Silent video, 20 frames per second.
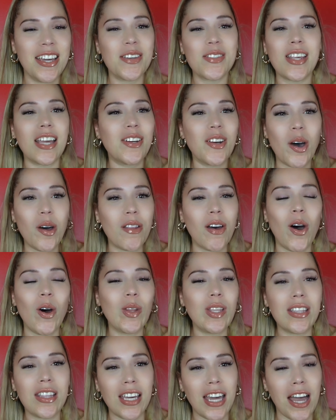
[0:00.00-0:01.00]
no, the only
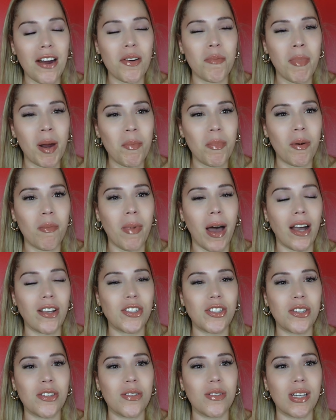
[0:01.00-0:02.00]
thing I remember about
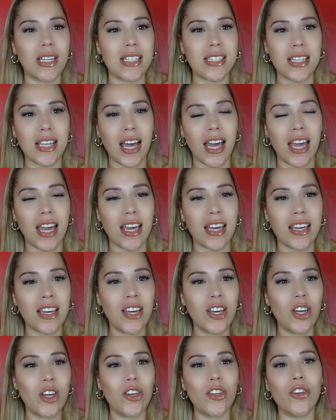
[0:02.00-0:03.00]
you is like,
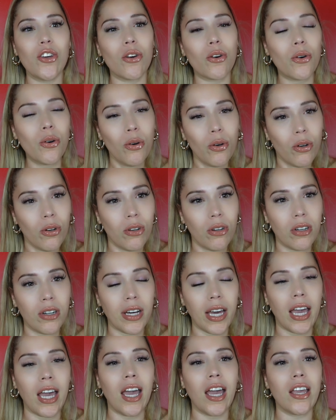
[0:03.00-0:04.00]
you're cool
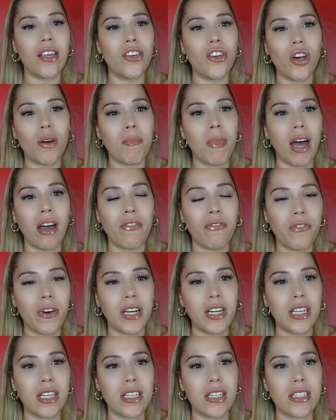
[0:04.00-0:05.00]
and you're my
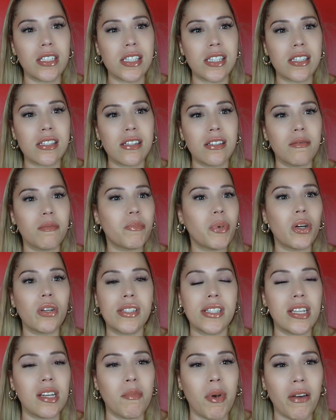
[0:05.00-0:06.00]
funniest person
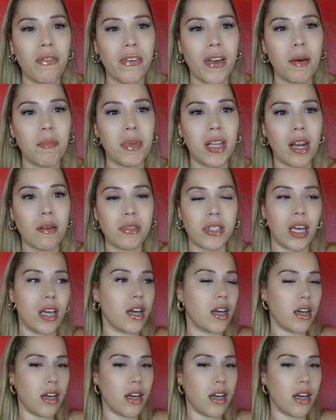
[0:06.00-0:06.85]
in my family. And I was like,